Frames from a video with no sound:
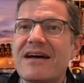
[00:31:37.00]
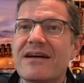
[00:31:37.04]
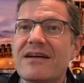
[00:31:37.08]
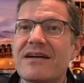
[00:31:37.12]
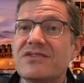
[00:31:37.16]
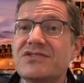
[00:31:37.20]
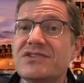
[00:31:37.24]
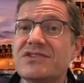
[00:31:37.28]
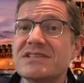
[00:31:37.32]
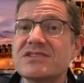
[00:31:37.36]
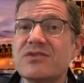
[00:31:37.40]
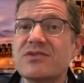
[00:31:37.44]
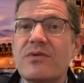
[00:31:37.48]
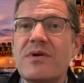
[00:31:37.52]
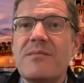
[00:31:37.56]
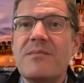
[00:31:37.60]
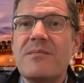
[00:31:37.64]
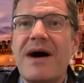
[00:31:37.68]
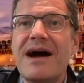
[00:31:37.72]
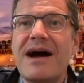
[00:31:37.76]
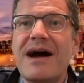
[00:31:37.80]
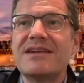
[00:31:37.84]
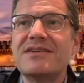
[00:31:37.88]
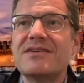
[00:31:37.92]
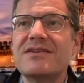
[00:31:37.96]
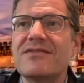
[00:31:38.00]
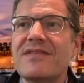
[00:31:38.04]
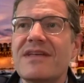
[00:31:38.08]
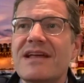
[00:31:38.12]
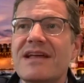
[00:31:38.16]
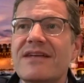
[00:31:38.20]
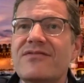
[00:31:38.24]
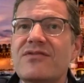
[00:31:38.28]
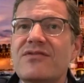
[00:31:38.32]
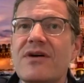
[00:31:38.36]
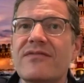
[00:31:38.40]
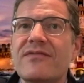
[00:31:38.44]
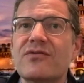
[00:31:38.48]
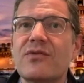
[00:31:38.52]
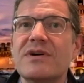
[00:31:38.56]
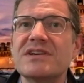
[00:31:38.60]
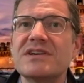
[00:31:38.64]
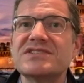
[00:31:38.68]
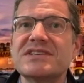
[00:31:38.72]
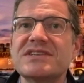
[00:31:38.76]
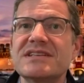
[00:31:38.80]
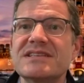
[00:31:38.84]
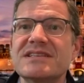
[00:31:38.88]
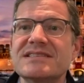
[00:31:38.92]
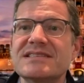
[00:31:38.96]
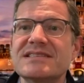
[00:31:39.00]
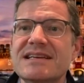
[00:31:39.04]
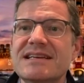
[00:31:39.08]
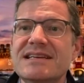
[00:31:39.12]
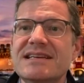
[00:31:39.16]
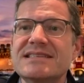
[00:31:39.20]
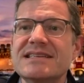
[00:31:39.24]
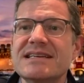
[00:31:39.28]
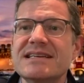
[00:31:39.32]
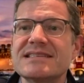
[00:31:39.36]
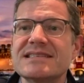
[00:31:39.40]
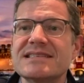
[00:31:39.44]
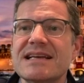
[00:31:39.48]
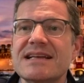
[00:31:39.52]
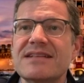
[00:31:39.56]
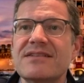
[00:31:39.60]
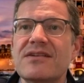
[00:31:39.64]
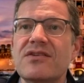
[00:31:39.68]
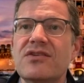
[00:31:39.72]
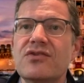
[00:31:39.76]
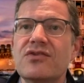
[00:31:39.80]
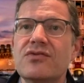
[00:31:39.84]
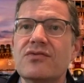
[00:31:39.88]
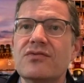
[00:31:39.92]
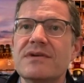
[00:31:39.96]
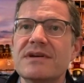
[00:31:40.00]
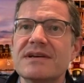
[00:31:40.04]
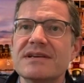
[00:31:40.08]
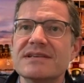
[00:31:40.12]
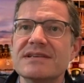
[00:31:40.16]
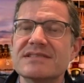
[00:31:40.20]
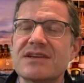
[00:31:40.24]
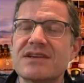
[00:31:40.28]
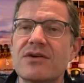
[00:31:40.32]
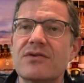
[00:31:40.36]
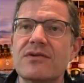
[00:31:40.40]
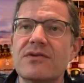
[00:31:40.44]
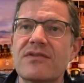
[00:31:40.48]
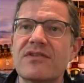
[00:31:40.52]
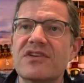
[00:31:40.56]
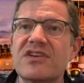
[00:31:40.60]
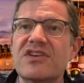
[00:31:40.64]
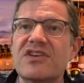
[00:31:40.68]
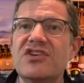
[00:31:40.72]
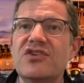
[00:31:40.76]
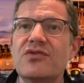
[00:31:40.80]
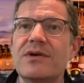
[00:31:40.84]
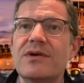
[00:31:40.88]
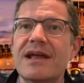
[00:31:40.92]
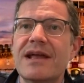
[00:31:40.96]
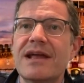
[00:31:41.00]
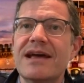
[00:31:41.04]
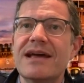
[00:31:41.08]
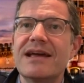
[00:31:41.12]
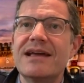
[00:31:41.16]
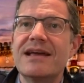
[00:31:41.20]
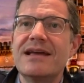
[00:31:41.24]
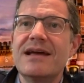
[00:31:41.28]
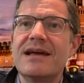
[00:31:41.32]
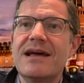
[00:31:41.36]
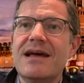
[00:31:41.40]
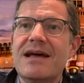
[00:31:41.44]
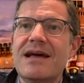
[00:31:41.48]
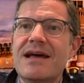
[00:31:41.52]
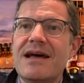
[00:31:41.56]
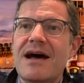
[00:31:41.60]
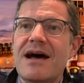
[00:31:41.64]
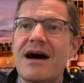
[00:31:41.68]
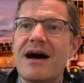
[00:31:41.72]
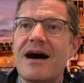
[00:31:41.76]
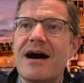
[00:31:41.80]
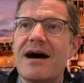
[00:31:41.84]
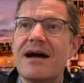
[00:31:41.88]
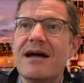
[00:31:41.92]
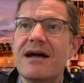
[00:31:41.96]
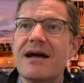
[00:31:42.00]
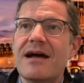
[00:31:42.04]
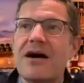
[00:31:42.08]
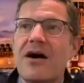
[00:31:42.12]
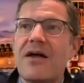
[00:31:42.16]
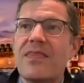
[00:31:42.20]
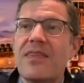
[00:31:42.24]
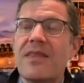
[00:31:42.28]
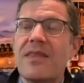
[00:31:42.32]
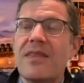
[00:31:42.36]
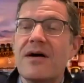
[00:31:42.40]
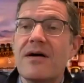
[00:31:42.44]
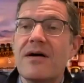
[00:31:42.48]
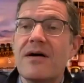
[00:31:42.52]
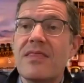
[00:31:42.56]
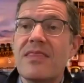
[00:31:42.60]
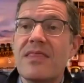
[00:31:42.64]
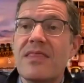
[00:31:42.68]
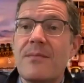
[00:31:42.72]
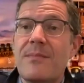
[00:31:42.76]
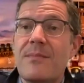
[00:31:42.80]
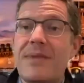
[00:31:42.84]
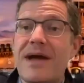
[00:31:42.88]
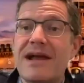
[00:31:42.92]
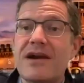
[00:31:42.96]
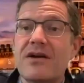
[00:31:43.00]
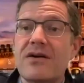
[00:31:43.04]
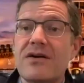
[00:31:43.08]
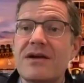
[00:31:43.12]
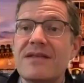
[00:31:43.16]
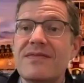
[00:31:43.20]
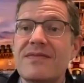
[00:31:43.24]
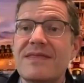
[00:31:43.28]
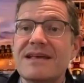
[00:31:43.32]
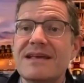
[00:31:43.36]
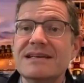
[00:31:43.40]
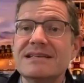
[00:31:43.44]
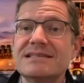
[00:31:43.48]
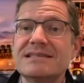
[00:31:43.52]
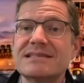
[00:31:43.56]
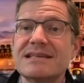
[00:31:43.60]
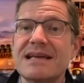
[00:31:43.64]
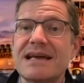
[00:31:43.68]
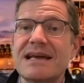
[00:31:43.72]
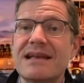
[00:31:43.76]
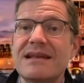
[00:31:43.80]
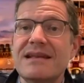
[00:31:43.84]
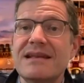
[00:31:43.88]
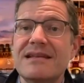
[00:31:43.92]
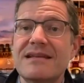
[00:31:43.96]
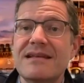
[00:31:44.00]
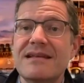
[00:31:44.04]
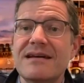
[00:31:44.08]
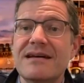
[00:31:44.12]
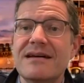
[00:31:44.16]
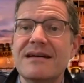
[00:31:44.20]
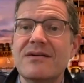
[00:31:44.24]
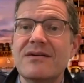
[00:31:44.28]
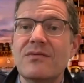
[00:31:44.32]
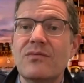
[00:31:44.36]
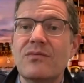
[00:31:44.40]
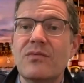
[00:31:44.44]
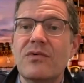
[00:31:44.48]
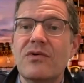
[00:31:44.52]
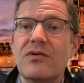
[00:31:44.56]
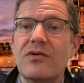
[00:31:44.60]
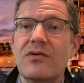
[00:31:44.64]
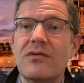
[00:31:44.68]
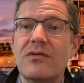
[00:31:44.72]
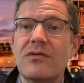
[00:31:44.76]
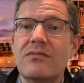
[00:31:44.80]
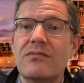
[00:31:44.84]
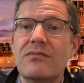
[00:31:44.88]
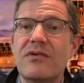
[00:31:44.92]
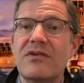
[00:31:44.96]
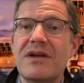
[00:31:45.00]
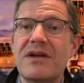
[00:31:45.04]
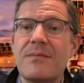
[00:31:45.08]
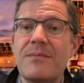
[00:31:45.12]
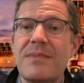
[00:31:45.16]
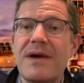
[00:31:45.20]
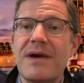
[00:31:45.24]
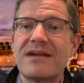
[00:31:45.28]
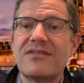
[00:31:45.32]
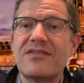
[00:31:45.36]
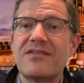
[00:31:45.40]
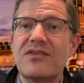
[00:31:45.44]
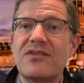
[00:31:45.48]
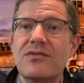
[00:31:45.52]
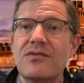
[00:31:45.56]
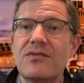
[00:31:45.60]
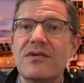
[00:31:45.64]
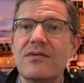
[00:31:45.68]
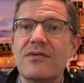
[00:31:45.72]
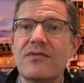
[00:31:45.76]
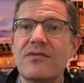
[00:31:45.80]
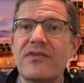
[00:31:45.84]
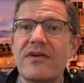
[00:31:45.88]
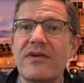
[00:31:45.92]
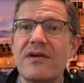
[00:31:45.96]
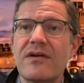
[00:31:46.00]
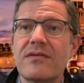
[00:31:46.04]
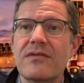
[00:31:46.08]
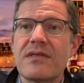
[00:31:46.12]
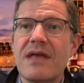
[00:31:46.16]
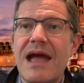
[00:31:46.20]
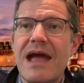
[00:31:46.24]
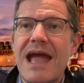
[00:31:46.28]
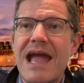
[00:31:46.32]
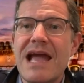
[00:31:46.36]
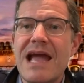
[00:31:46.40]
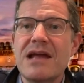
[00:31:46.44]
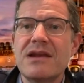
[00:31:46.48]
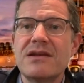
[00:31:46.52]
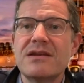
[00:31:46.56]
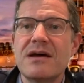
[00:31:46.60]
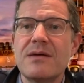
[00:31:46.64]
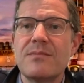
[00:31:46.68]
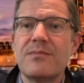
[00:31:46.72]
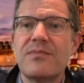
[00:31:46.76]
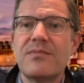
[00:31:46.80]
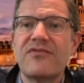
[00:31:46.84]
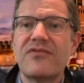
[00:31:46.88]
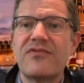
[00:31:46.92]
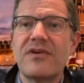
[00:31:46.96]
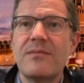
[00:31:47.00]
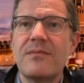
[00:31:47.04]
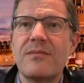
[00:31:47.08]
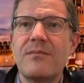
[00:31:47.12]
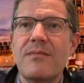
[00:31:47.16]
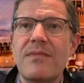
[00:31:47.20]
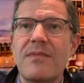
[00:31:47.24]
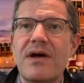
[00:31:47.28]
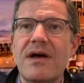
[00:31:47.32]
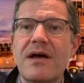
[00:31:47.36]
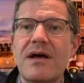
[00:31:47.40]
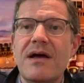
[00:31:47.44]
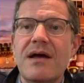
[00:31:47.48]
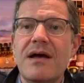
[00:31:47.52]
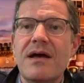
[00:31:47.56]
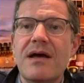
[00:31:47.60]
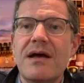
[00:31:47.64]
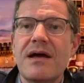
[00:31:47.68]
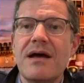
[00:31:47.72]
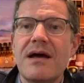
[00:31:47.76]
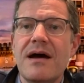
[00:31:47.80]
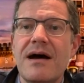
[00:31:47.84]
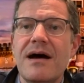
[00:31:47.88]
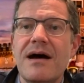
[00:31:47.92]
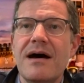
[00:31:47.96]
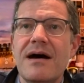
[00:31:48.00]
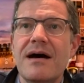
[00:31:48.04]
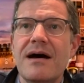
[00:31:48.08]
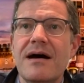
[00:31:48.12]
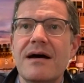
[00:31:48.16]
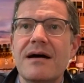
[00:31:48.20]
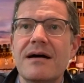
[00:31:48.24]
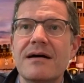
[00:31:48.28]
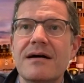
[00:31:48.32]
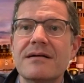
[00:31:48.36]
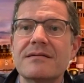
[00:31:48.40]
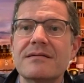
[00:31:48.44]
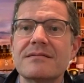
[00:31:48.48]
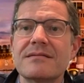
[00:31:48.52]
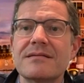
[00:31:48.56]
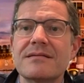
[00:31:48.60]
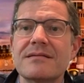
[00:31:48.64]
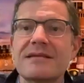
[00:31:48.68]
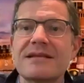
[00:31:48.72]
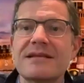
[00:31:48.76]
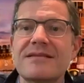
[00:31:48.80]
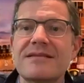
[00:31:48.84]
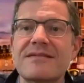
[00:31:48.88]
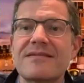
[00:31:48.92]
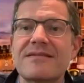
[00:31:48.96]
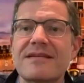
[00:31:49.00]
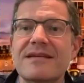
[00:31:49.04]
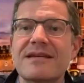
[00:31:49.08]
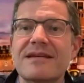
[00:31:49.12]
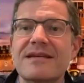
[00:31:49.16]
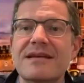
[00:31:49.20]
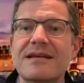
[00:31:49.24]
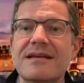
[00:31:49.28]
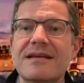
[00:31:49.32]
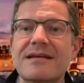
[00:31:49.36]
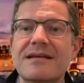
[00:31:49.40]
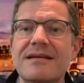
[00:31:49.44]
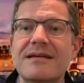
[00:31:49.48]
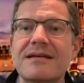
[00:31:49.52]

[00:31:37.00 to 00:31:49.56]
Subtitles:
just a reminder that if you have questions, the easiest thing to do is go to the Q&A on the banner in this, and we'll get back to you. There's a hand up from, let's see.